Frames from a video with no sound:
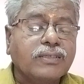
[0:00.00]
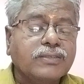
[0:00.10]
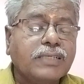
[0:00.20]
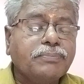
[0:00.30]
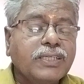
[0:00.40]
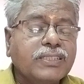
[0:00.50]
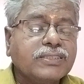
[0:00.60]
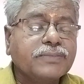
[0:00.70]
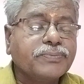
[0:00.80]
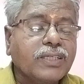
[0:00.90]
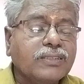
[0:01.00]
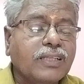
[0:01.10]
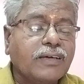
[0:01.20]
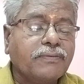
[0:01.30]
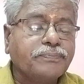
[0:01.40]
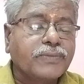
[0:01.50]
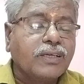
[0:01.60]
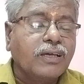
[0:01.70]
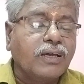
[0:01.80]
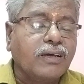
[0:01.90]
That means the
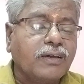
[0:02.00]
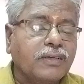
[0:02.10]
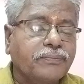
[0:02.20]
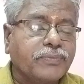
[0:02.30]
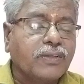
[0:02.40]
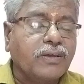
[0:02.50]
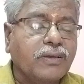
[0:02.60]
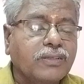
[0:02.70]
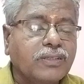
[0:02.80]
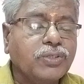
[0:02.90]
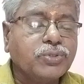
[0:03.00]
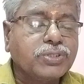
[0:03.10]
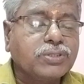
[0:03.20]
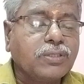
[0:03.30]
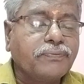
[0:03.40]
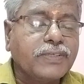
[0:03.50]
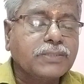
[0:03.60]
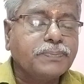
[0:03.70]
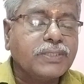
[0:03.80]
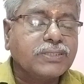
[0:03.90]
used
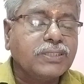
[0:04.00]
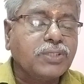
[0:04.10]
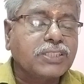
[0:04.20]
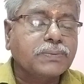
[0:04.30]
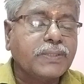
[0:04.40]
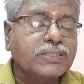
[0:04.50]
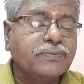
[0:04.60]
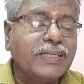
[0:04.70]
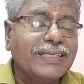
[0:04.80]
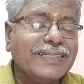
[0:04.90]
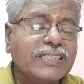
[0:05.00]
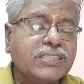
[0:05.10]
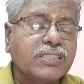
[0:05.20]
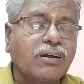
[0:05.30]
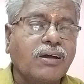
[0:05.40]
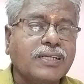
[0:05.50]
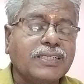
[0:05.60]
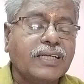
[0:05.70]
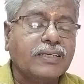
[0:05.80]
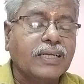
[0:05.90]
first person to express willingness or
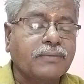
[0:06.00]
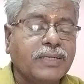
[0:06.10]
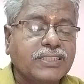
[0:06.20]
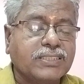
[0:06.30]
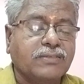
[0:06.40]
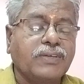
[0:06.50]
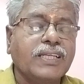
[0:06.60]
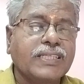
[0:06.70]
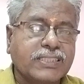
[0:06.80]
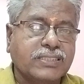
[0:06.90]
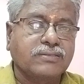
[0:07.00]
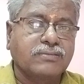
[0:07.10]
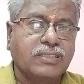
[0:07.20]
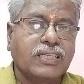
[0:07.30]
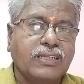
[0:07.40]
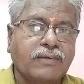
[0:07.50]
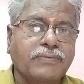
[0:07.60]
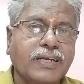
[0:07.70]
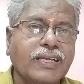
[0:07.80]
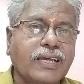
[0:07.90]
determination. Willingness.
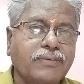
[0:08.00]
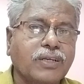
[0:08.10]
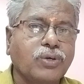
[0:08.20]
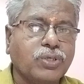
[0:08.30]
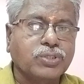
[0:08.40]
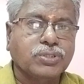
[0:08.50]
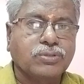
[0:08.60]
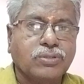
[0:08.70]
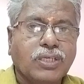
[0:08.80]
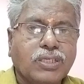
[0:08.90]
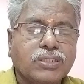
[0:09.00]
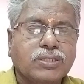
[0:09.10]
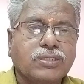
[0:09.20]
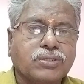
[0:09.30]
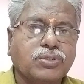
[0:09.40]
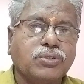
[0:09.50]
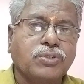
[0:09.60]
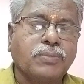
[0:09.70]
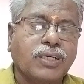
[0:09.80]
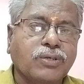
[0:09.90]
Definitely I will go to school
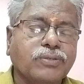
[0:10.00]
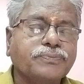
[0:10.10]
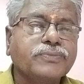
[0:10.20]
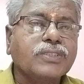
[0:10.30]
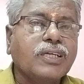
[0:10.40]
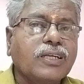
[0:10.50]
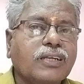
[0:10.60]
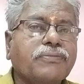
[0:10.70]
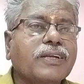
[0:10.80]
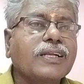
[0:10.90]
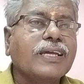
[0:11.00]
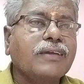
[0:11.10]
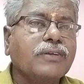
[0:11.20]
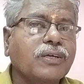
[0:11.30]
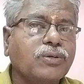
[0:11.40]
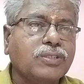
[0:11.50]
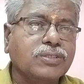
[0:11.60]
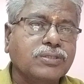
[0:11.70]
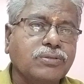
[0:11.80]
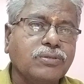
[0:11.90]
tomorrow. Definitely I will go to
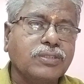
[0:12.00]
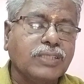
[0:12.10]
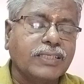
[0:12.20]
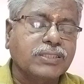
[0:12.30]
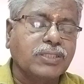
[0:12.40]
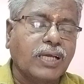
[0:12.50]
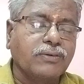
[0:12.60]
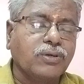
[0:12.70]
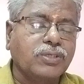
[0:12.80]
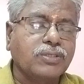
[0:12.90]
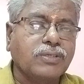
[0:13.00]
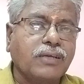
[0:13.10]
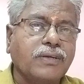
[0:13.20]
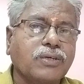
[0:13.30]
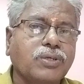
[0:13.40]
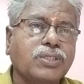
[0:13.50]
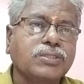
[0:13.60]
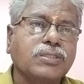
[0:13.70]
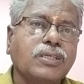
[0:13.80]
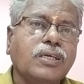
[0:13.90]
school. I will go to
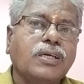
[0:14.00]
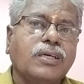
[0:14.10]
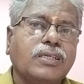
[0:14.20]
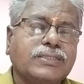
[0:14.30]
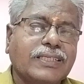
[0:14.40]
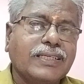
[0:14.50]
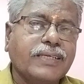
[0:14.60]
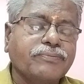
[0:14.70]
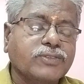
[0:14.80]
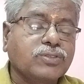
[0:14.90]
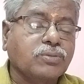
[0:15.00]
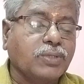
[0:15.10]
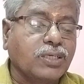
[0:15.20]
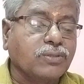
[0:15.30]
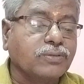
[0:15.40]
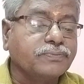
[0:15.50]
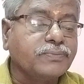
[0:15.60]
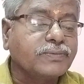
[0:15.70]
Chennai tomorrow.